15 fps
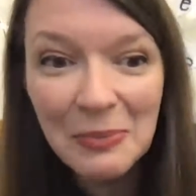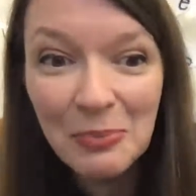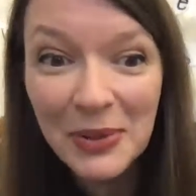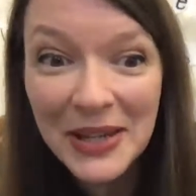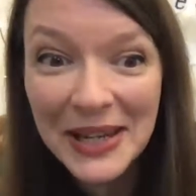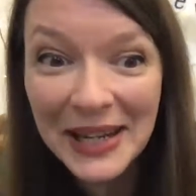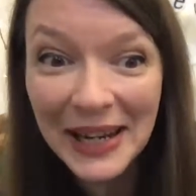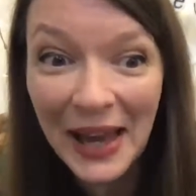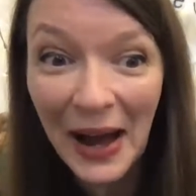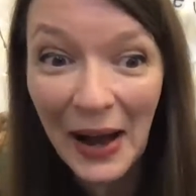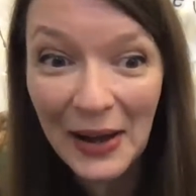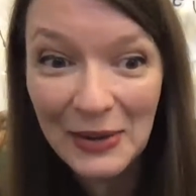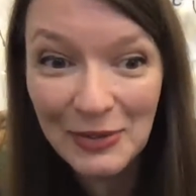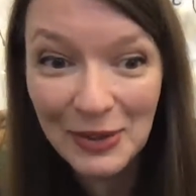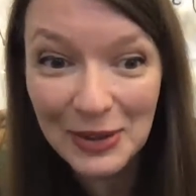being
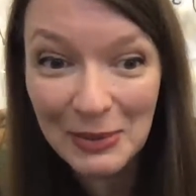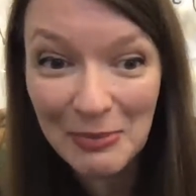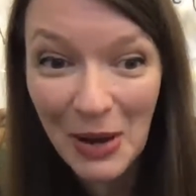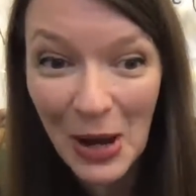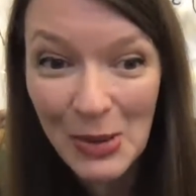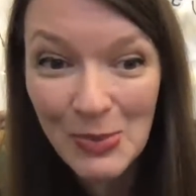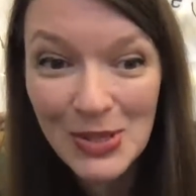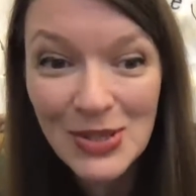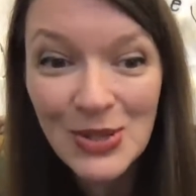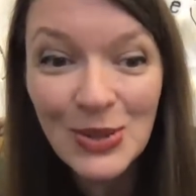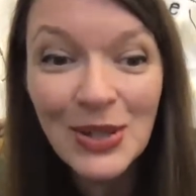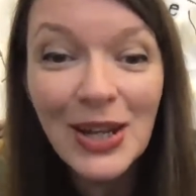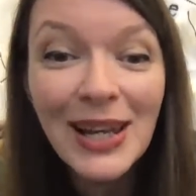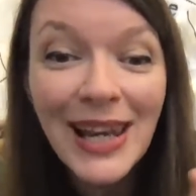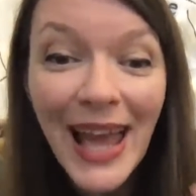live at the moment. So
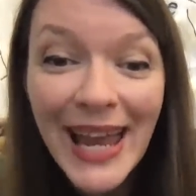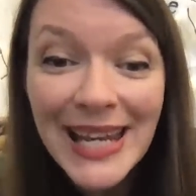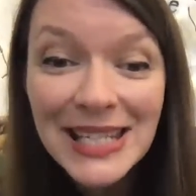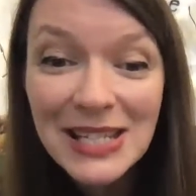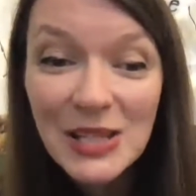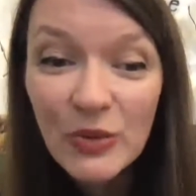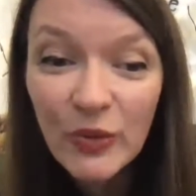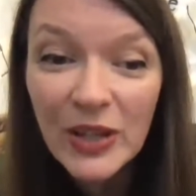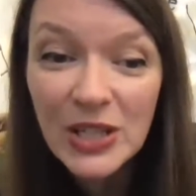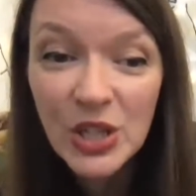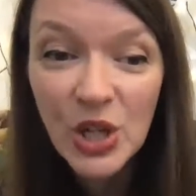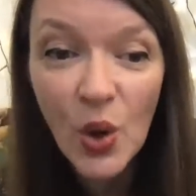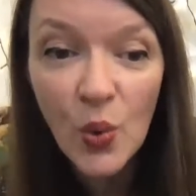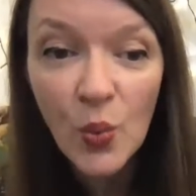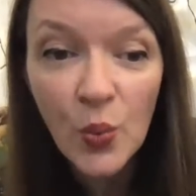the latest
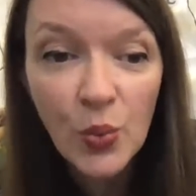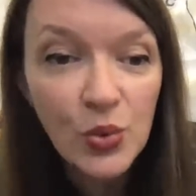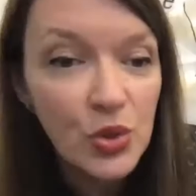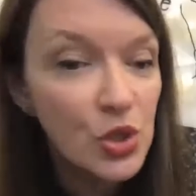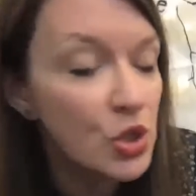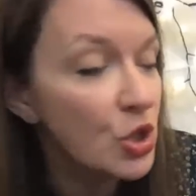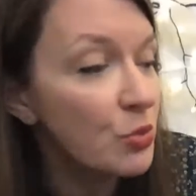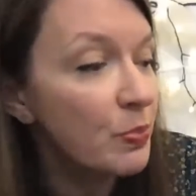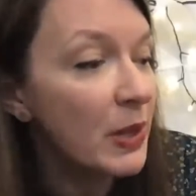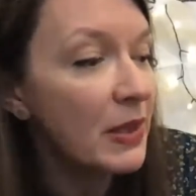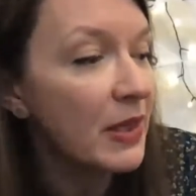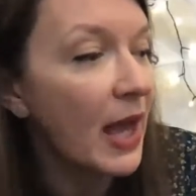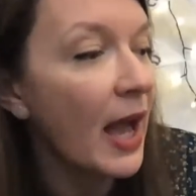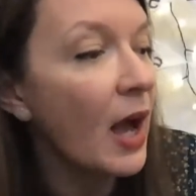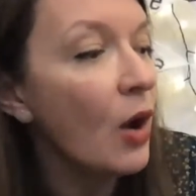video should be
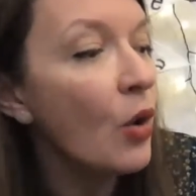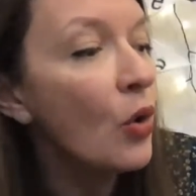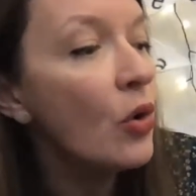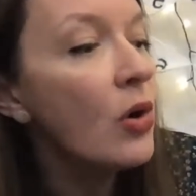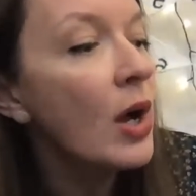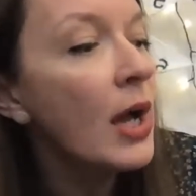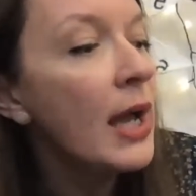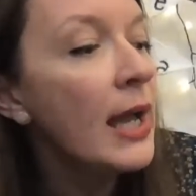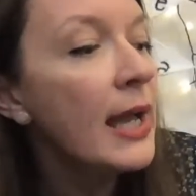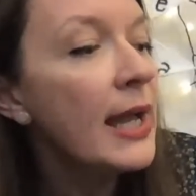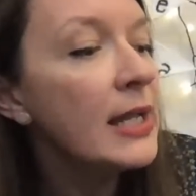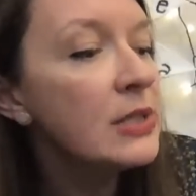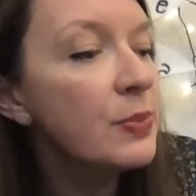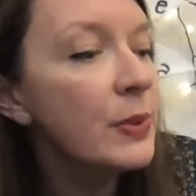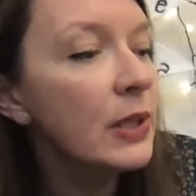there, or
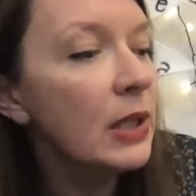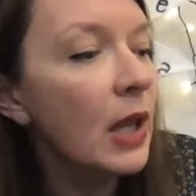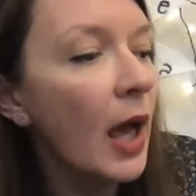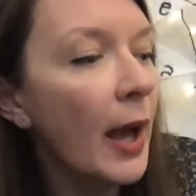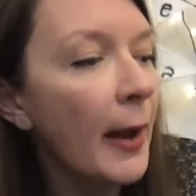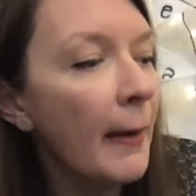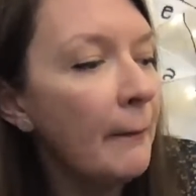it will